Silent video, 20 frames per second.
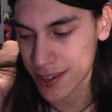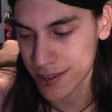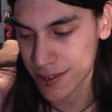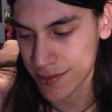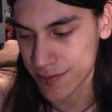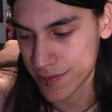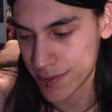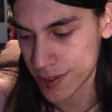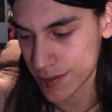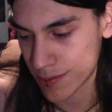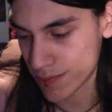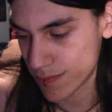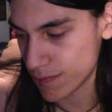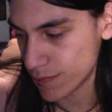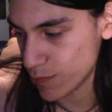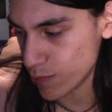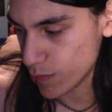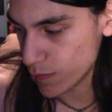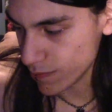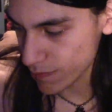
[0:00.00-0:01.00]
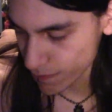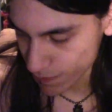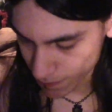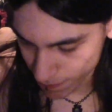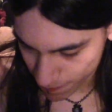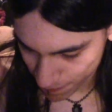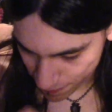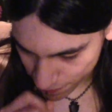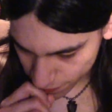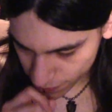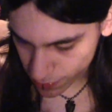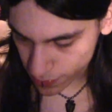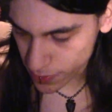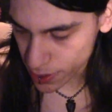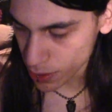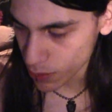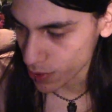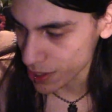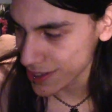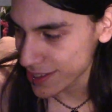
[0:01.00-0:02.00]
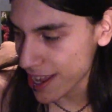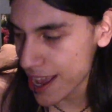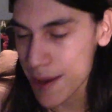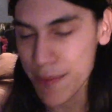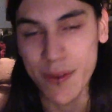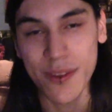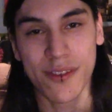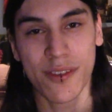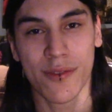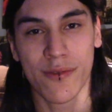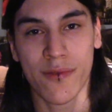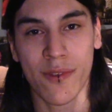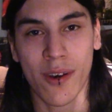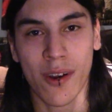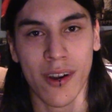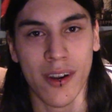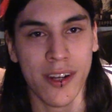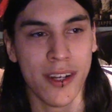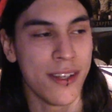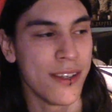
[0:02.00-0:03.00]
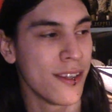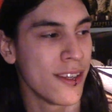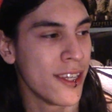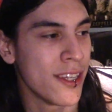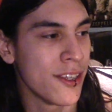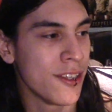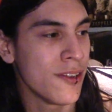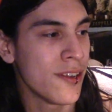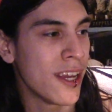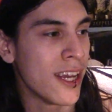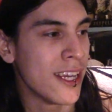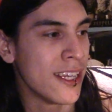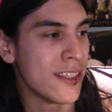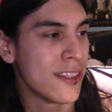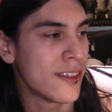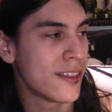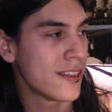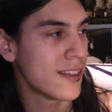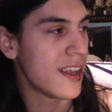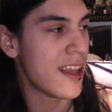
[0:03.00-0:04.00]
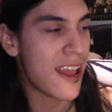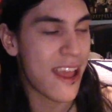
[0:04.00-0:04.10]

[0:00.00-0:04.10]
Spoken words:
of just what has happened so far. And you guys